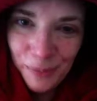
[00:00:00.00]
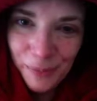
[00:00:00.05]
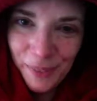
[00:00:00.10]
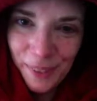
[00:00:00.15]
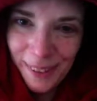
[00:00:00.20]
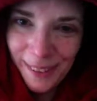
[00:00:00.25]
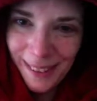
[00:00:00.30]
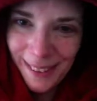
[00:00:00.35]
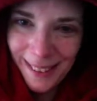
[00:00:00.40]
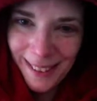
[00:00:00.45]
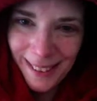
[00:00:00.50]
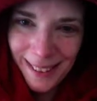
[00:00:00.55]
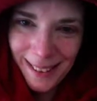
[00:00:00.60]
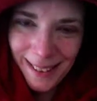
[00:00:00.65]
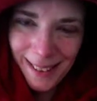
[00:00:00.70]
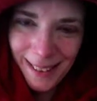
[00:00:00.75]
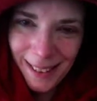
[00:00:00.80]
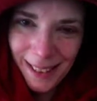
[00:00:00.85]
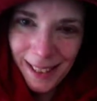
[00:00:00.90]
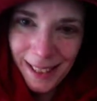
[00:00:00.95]

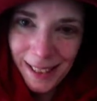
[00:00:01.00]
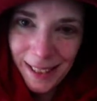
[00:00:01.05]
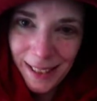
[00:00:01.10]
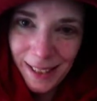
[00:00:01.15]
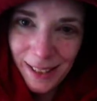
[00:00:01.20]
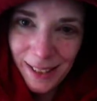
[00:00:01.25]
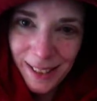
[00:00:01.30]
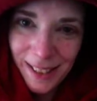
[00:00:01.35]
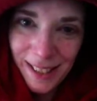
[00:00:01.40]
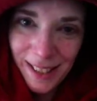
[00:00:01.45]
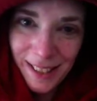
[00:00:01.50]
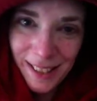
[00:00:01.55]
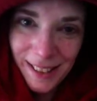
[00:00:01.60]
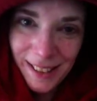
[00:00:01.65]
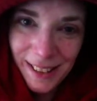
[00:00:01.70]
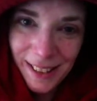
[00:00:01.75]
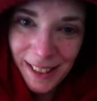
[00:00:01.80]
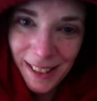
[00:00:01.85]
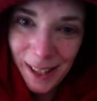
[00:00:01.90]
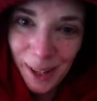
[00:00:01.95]
I just
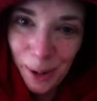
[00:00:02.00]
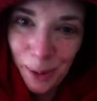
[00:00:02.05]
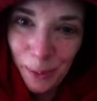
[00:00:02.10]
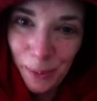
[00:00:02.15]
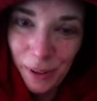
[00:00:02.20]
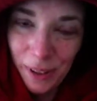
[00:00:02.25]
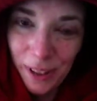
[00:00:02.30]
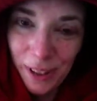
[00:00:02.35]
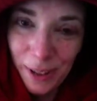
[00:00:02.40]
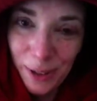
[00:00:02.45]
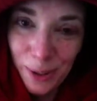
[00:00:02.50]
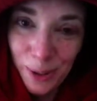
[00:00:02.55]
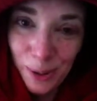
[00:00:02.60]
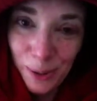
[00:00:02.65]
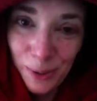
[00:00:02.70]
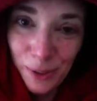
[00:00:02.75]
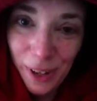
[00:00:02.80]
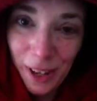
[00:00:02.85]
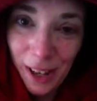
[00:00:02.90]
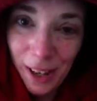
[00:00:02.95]
need help. I need to
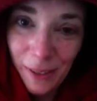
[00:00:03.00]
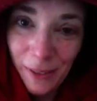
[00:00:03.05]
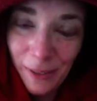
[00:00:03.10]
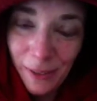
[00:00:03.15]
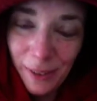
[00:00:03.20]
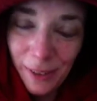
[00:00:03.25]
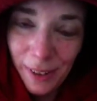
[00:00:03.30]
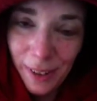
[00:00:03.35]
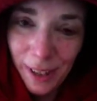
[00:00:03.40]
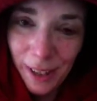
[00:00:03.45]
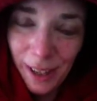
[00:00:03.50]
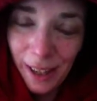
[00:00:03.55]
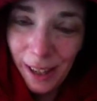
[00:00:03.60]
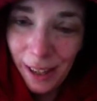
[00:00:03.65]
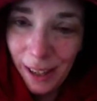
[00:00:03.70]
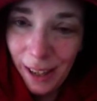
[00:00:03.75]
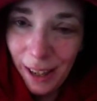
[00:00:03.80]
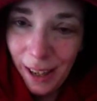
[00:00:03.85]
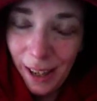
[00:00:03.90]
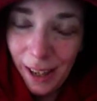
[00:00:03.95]
survive.
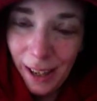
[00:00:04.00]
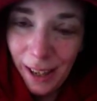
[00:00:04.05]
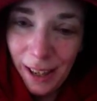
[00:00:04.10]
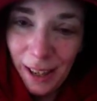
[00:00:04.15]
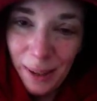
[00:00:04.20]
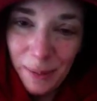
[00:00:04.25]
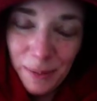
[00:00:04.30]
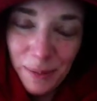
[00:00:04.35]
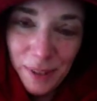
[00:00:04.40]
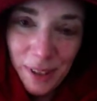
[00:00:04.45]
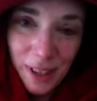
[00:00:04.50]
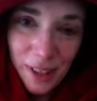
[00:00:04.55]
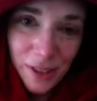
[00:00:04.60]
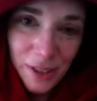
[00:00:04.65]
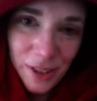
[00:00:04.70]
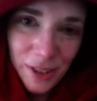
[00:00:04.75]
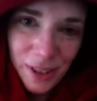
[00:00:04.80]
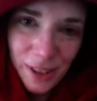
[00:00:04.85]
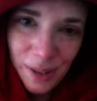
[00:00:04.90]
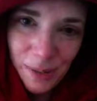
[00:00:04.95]
I'm not
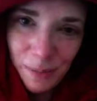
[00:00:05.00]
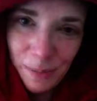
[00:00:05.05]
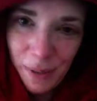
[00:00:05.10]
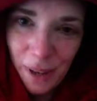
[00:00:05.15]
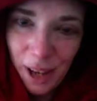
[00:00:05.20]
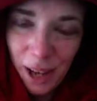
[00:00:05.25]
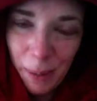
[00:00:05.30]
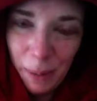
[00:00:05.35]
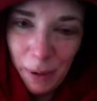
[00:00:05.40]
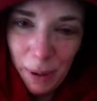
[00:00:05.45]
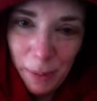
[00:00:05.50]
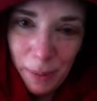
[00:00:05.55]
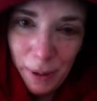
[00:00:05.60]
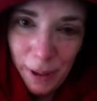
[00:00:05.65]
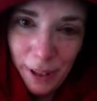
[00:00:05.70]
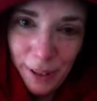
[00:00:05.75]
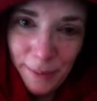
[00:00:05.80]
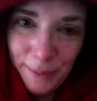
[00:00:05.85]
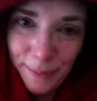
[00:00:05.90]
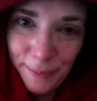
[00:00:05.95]
just sitting back on my
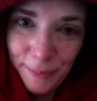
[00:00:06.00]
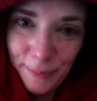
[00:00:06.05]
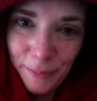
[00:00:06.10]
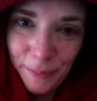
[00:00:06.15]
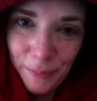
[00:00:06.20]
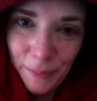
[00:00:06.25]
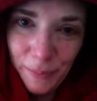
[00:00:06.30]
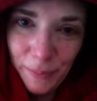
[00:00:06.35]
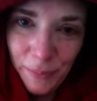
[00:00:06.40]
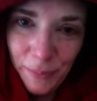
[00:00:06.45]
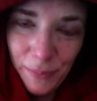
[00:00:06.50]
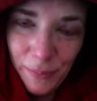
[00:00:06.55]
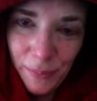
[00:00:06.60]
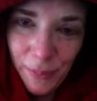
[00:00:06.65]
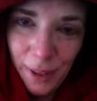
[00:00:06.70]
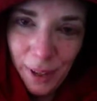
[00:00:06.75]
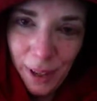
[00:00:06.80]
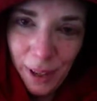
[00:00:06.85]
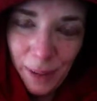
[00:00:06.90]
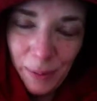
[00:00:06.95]
butt.
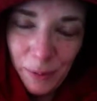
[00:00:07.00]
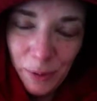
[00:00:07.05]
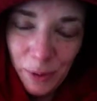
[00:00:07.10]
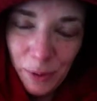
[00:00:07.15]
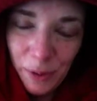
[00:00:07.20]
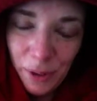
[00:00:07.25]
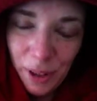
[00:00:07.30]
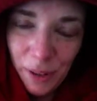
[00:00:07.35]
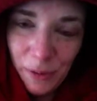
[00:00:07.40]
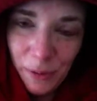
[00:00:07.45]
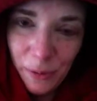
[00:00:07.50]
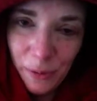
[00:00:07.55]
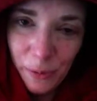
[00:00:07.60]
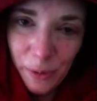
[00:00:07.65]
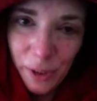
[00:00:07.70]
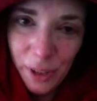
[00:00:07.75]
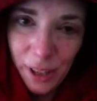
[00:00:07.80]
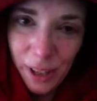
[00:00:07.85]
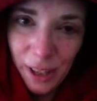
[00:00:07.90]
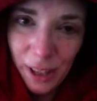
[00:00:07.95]
I'm doing
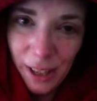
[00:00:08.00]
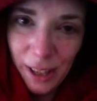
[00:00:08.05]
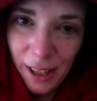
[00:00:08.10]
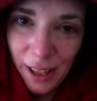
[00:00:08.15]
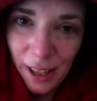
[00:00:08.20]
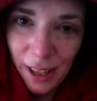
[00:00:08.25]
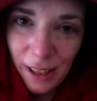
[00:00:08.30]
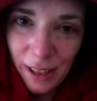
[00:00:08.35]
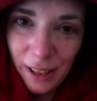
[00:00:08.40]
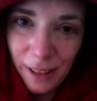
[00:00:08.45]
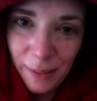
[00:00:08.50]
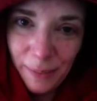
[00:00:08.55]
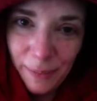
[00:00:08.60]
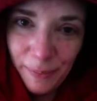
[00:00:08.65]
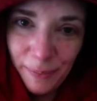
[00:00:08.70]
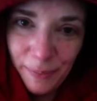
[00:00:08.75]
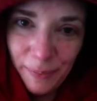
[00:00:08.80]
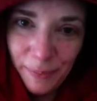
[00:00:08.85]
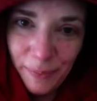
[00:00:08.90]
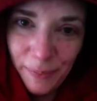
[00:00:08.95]
everything I can.
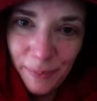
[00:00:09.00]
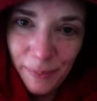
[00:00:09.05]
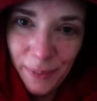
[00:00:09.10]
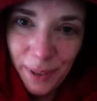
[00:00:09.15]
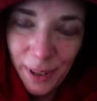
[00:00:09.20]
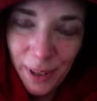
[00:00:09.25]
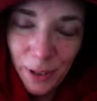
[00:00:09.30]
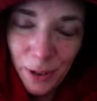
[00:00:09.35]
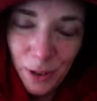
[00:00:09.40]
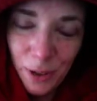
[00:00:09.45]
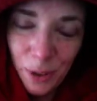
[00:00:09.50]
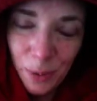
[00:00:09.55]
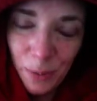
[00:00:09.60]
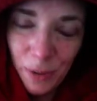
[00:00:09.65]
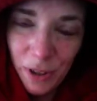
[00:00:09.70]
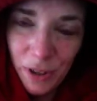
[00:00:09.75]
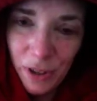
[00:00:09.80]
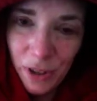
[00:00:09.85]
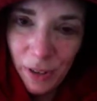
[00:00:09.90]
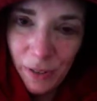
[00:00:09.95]
And there's so
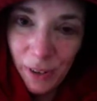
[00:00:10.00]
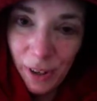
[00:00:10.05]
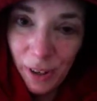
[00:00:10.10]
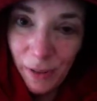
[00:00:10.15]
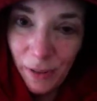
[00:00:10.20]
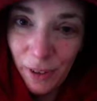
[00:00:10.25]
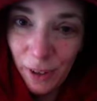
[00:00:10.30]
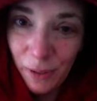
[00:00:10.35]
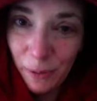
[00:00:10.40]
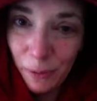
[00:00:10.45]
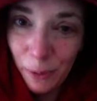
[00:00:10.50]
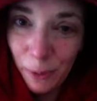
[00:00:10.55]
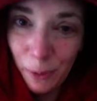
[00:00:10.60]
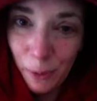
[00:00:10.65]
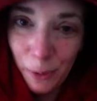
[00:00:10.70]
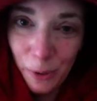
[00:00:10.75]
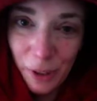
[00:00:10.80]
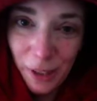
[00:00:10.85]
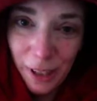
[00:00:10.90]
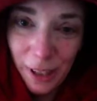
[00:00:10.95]
much stuff that I've done for
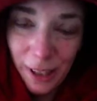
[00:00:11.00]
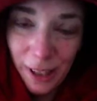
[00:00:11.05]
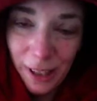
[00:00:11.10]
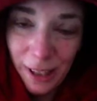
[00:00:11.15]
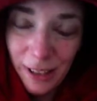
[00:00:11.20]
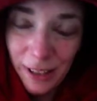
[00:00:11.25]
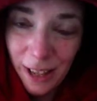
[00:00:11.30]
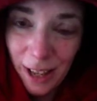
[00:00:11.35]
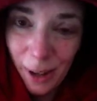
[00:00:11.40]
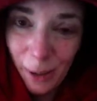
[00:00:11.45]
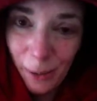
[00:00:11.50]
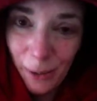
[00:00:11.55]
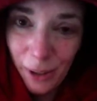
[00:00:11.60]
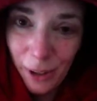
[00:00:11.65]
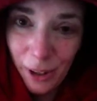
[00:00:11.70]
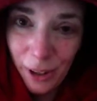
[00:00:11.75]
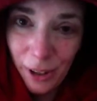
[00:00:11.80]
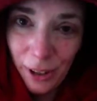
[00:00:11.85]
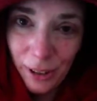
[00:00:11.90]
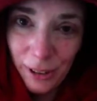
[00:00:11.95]
free that's out
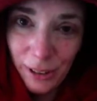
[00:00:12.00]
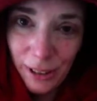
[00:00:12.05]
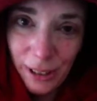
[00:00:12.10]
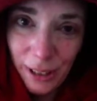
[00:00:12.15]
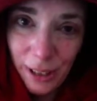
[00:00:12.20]
there.